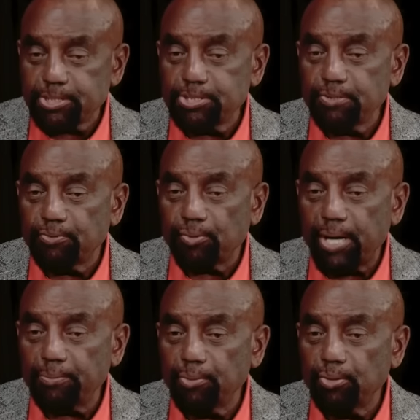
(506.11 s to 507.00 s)
the civil
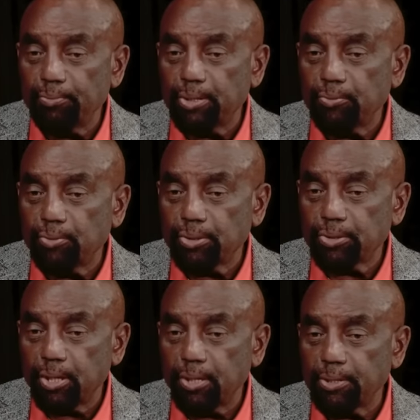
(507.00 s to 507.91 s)
rights movement, was,
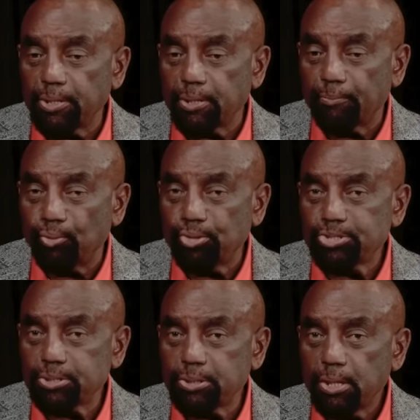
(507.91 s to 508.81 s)
other than
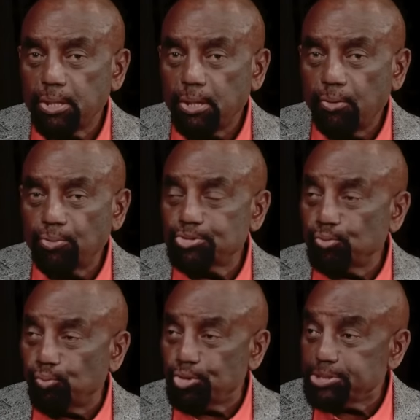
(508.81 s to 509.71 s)
abortion, was the
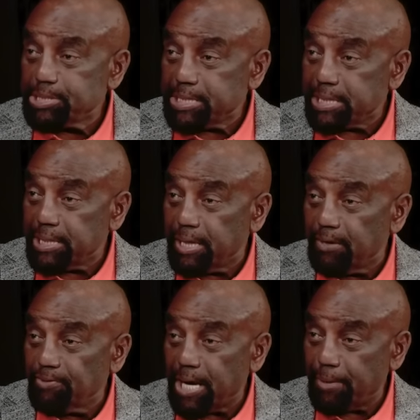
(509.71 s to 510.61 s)
worst thing that
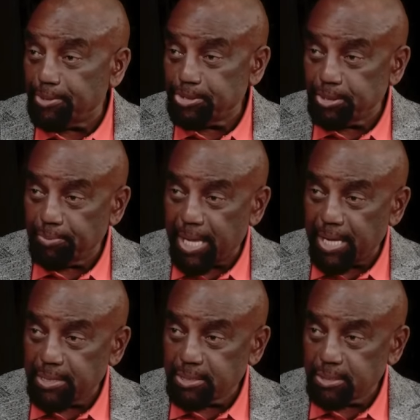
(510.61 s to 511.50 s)
ever happened to the
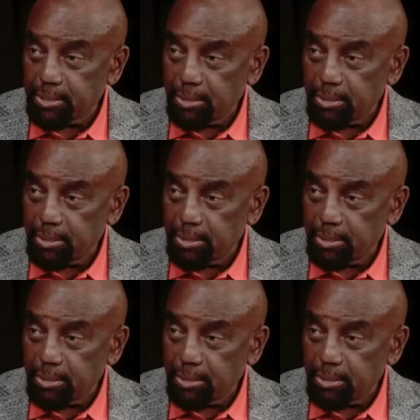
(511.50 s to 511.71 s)
blacks?